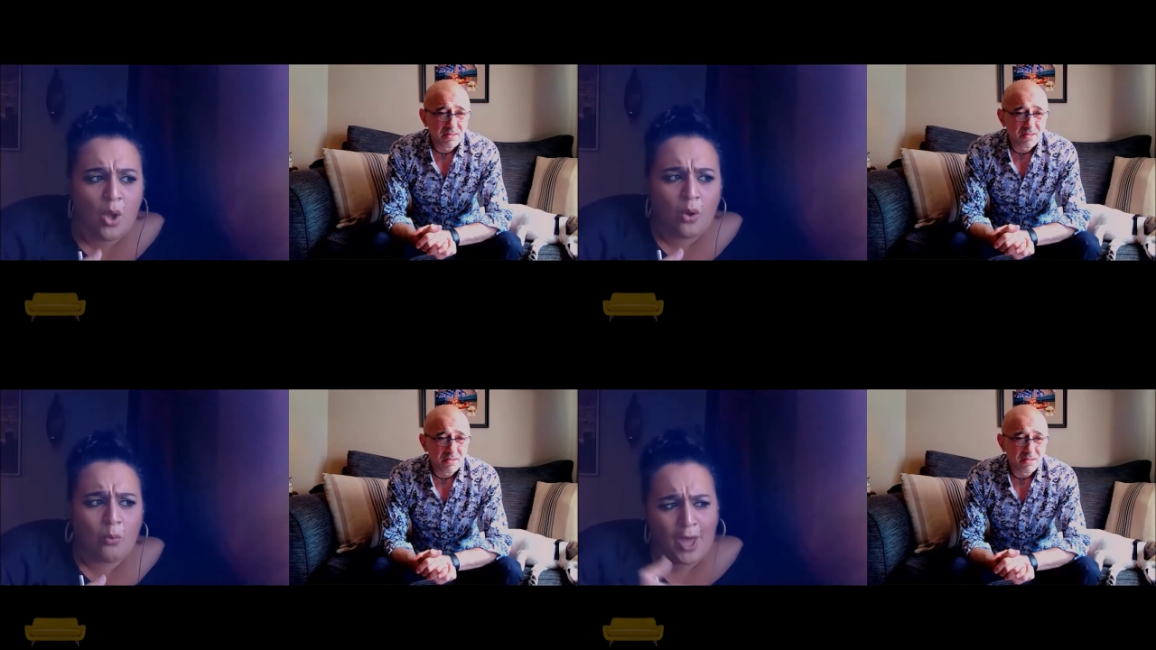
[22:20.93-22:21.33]

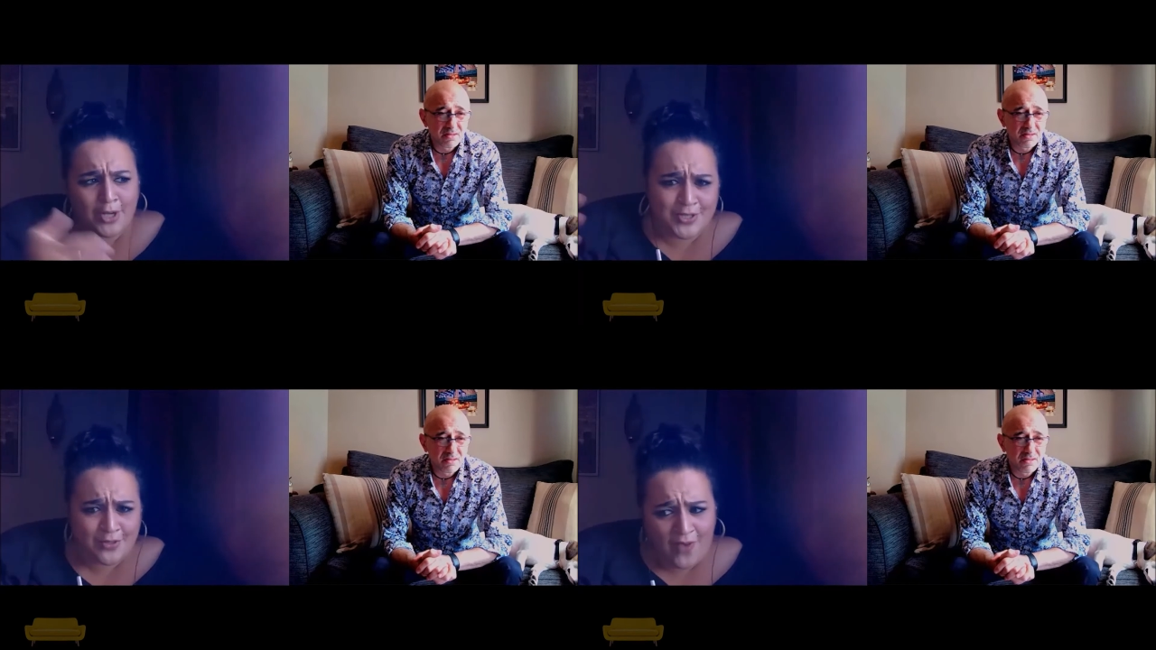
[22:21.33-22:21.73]
Speaker 1: Why
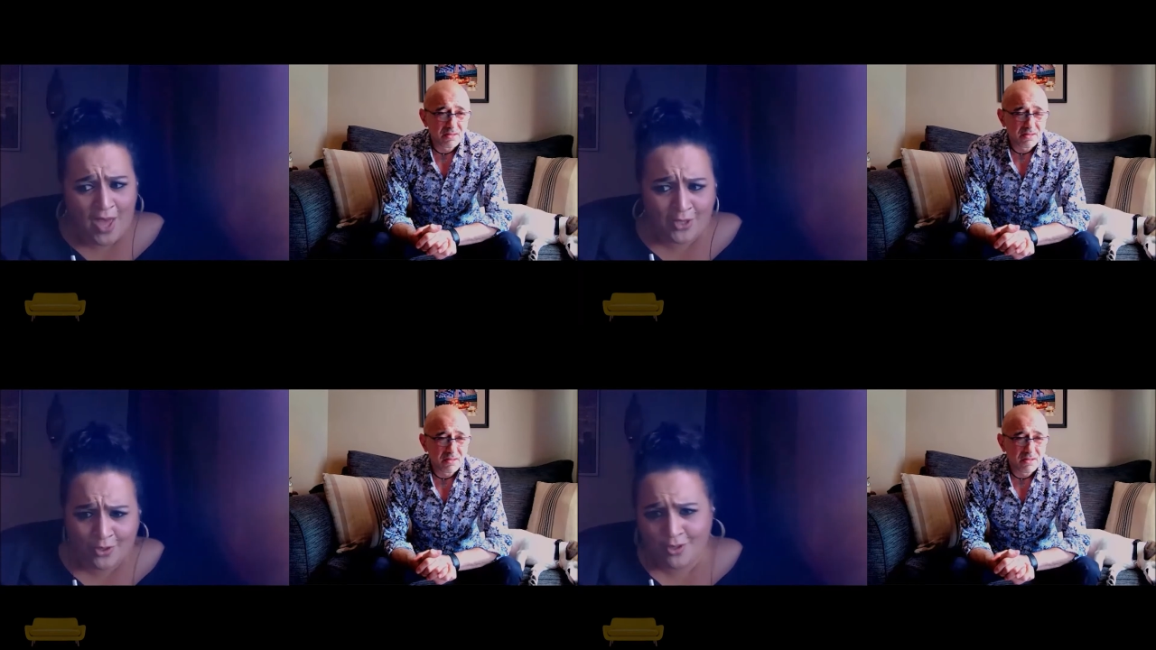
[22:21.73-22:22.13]
does the
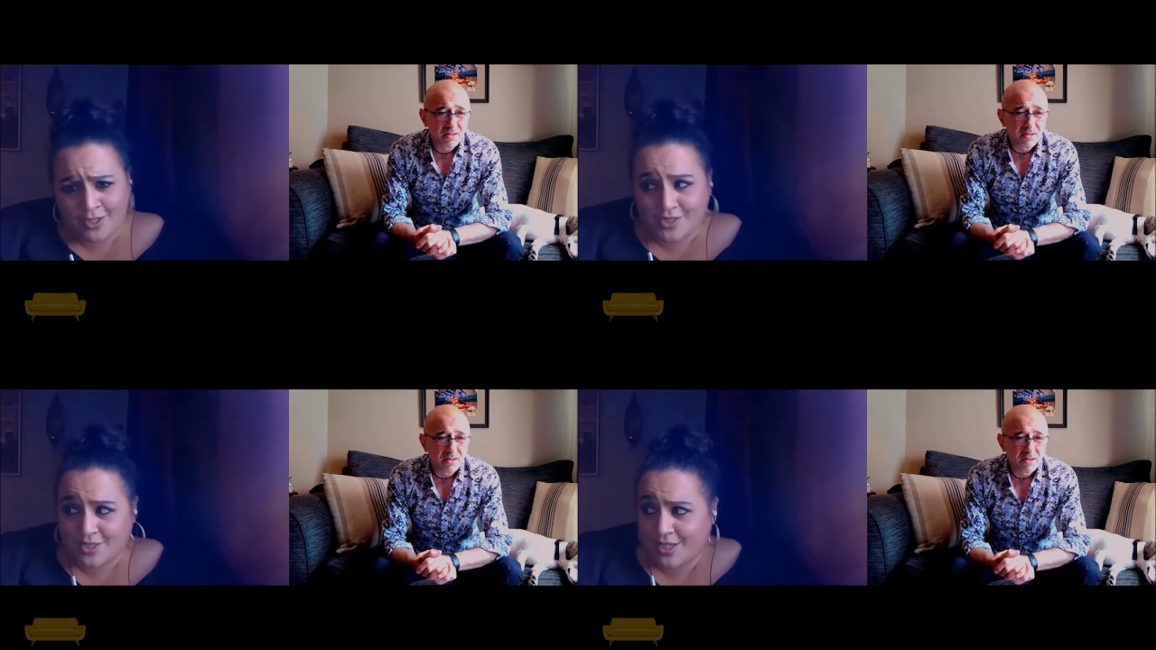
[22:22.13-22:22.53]
fat girl
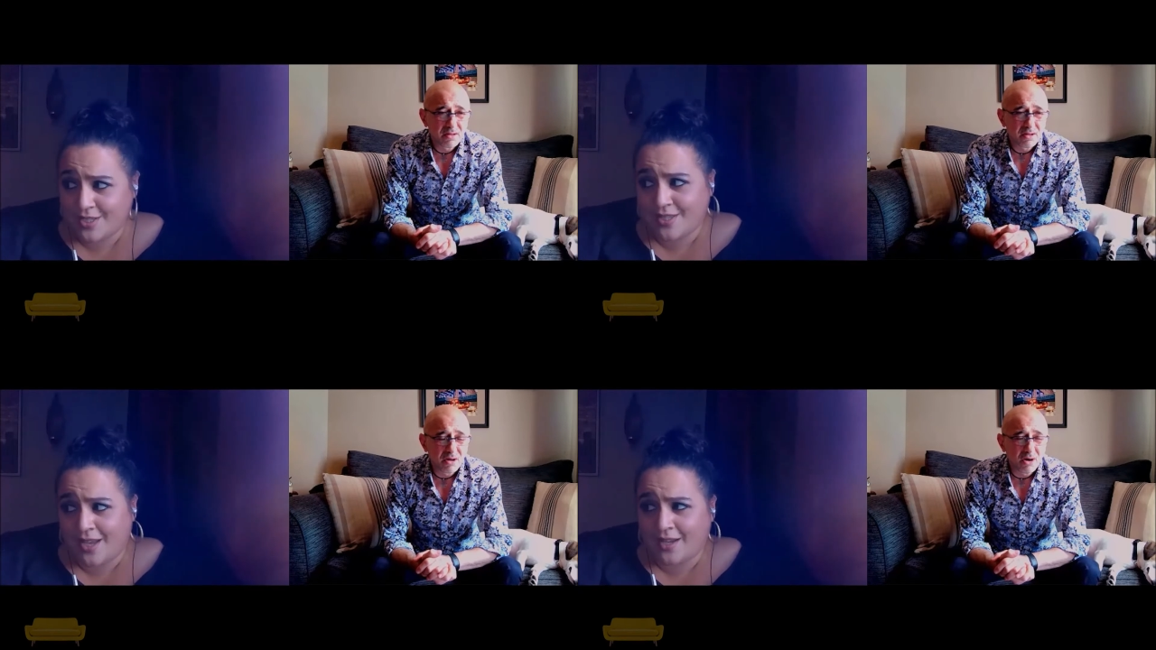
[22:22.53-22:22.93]
get to
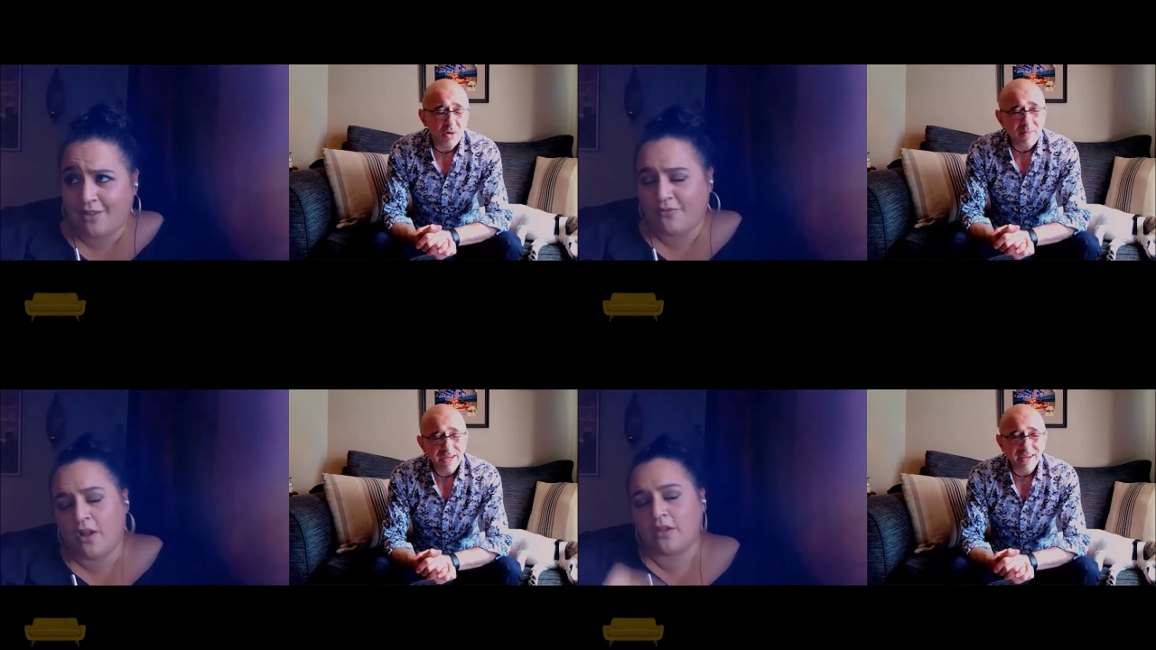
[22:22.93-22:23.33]
kiss Zac
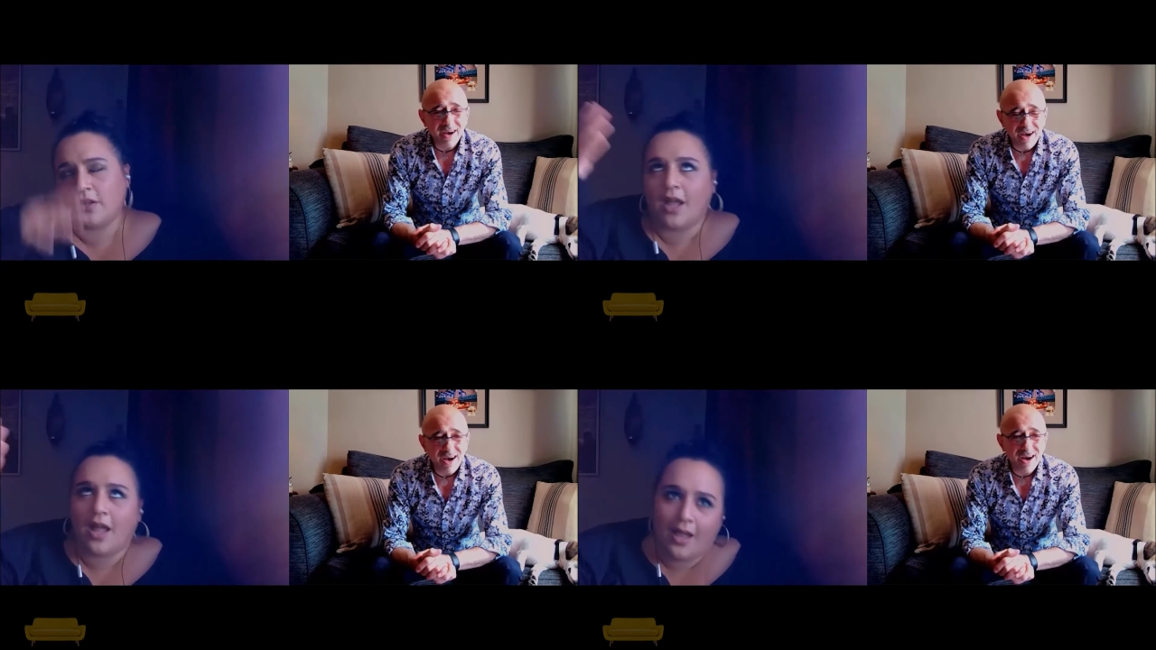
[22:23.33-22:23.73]
Efron? Oh, my
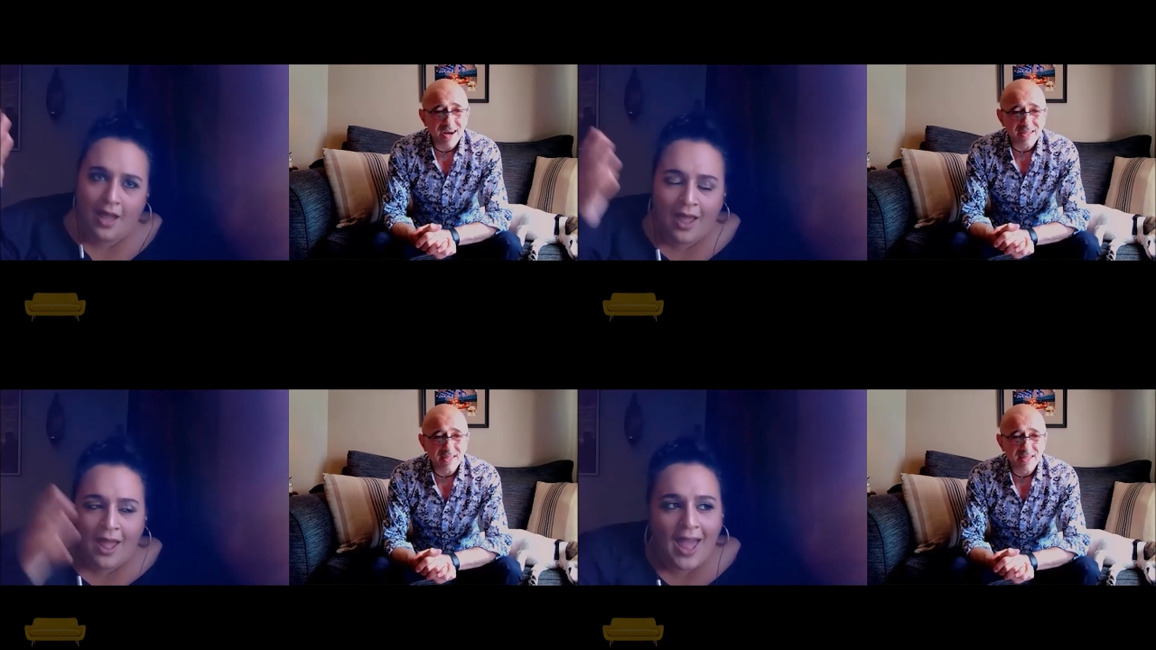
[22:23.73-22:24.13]

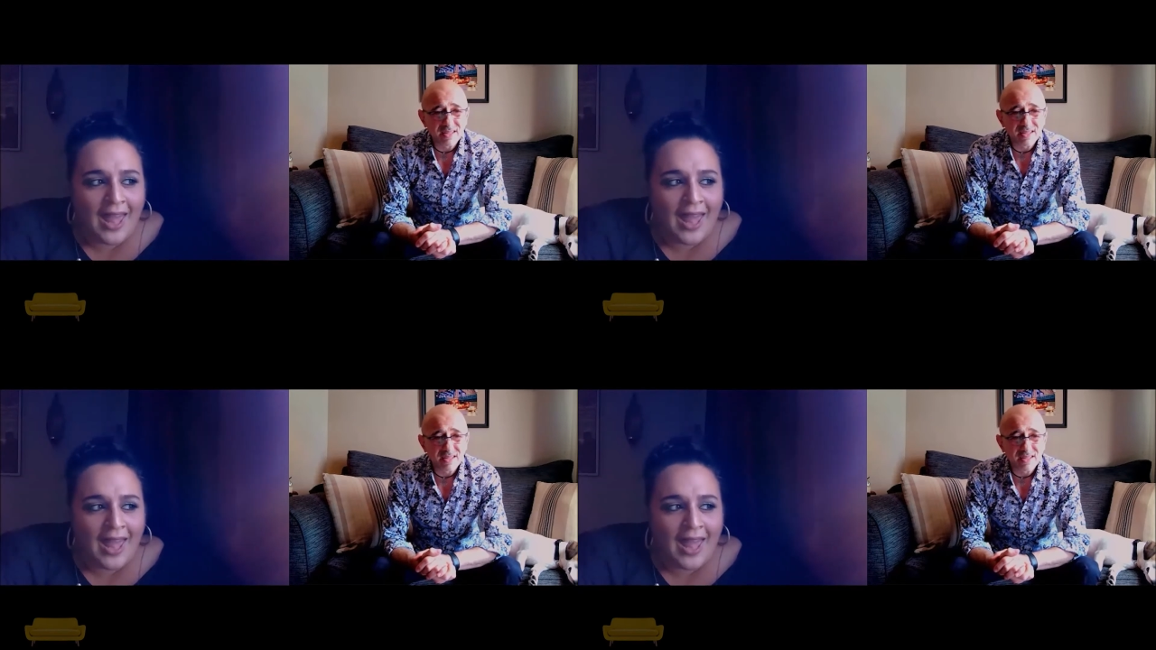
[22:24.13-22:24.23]
God.